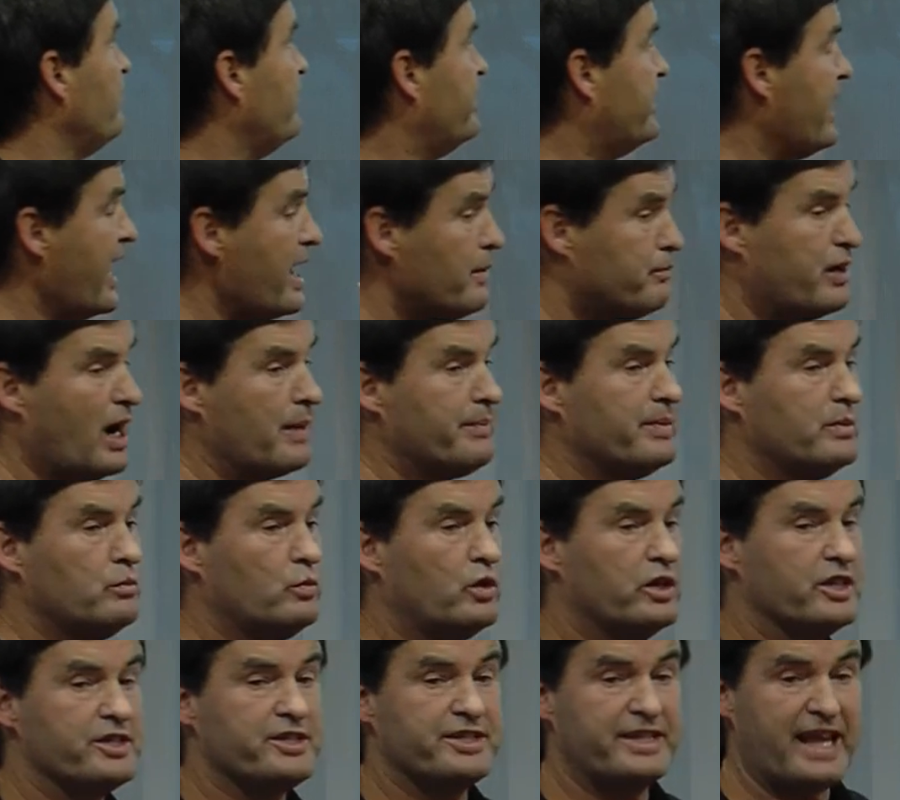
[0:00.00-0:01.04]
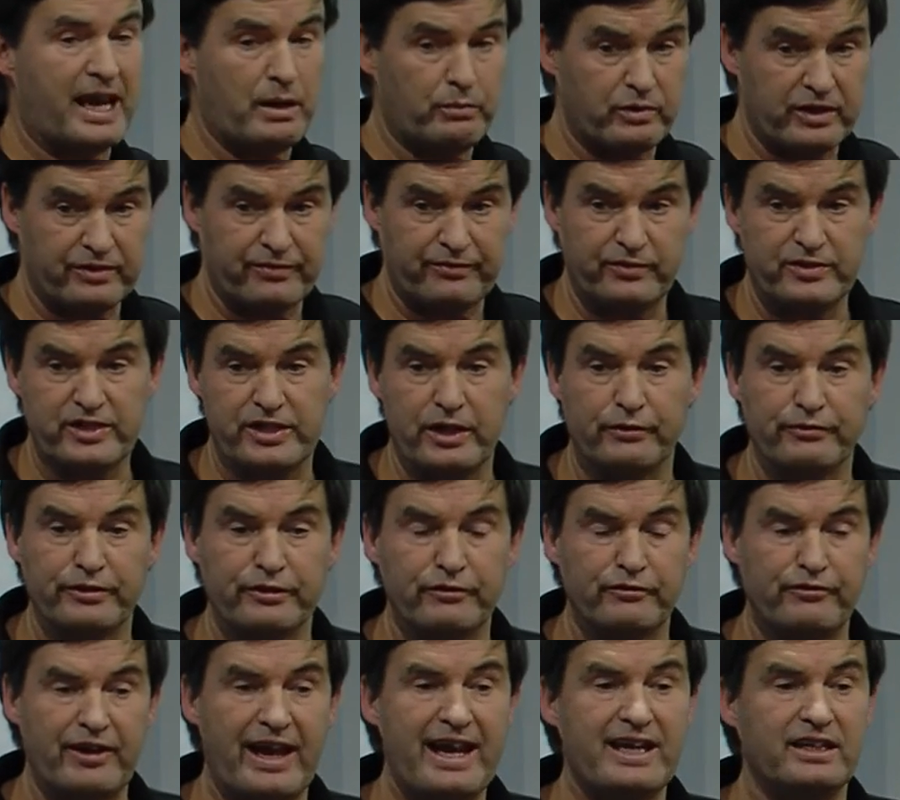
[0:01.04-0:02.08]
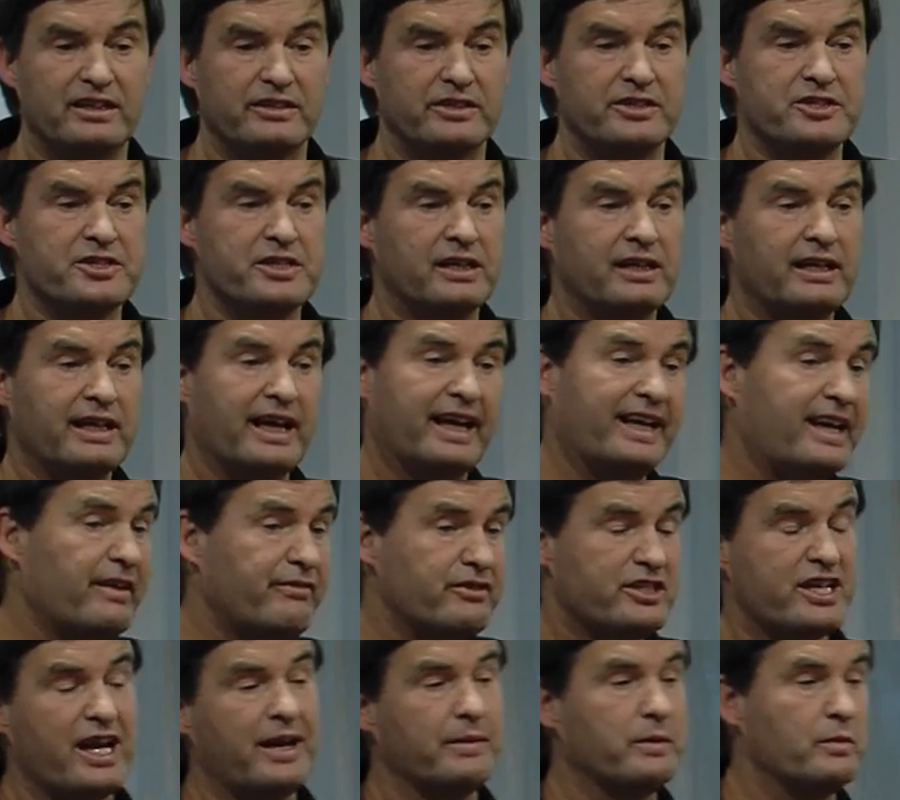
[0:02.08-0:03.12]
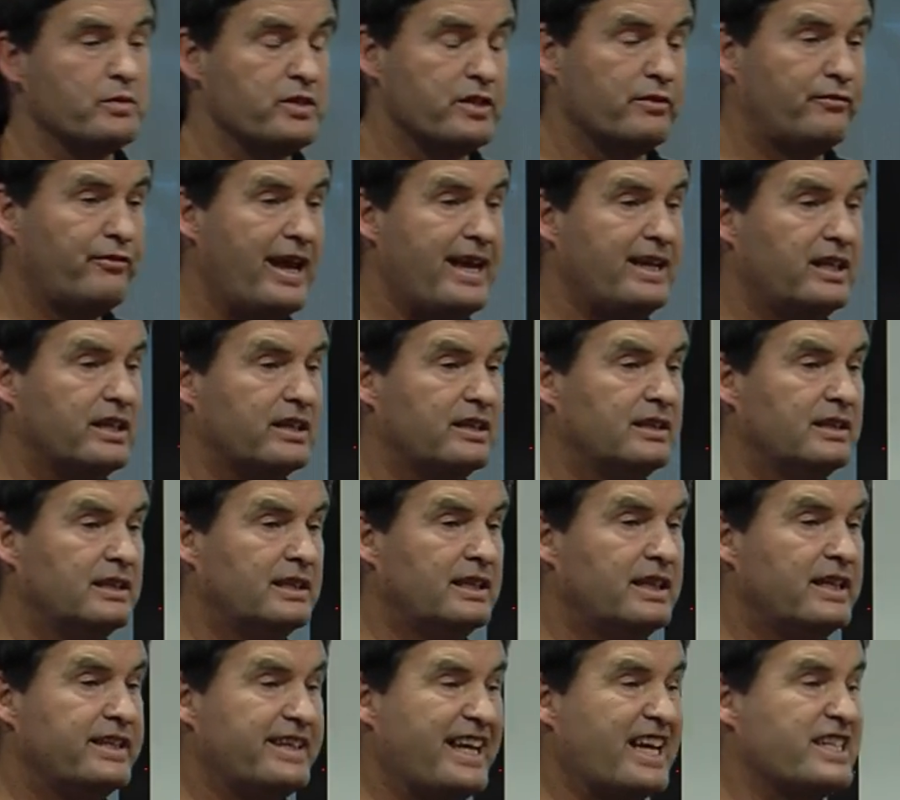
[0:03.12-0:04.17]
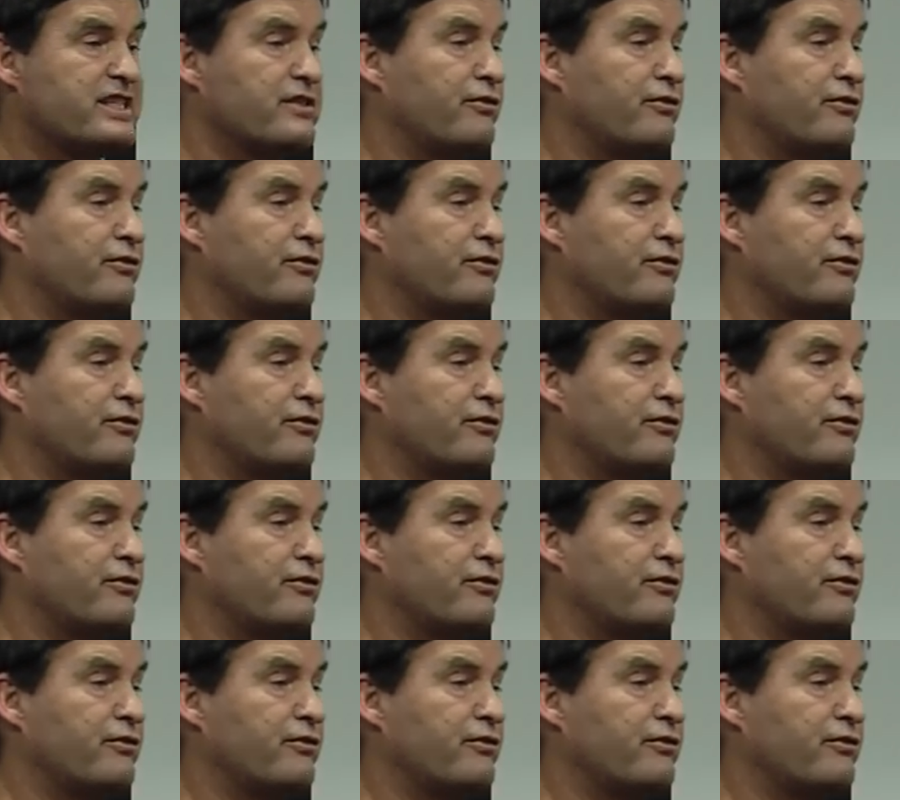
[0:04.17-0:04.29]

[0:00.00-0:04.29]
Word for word: their problem was they were suffering failures, and every time there was a failure, they had